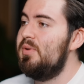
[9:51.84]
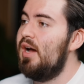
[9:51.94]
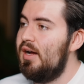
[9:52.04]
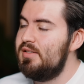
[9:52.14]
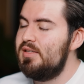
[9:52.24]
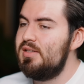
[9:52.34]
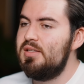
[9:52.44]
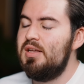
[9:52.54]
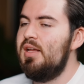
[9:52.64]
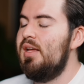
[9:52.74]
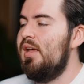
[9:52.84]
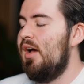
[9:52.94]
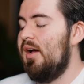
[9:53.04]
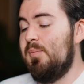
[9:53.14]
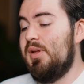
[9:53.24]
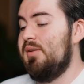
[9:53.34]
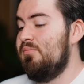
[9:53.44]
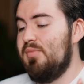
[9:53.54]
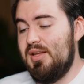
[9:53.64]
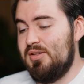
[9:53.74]
content. I'm in.
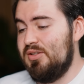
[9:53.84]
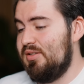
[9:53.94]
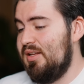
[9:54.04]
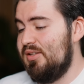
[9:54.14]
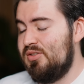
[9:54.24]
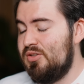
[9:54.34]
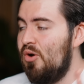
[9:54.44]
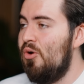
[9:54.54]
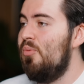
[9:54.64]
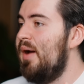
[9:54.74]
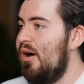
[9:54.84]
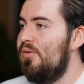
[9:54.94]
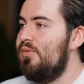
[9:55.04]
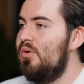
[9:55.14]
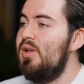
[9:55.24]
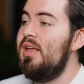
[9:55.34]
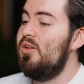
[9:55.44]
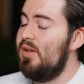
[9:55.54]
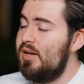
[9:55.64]
It's just it's so powerful. You can